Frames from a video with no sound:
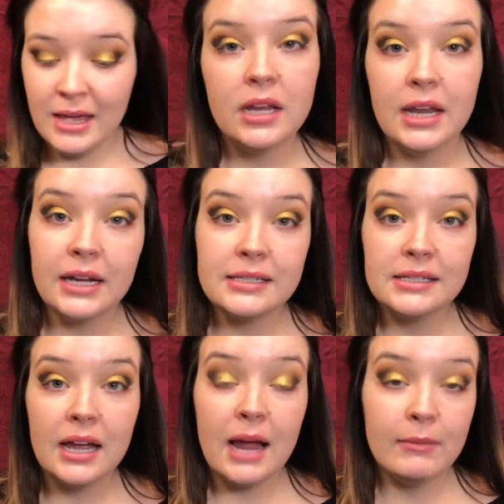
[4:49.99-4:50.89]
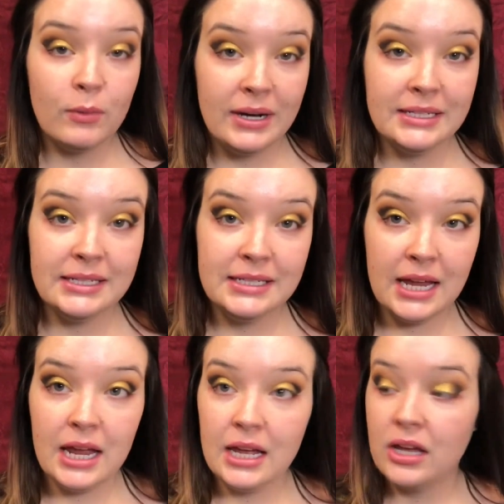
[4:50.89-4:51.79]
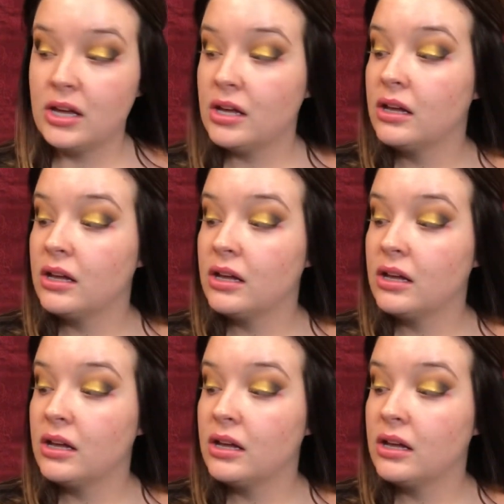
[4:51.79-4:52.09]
Next, I'm going to take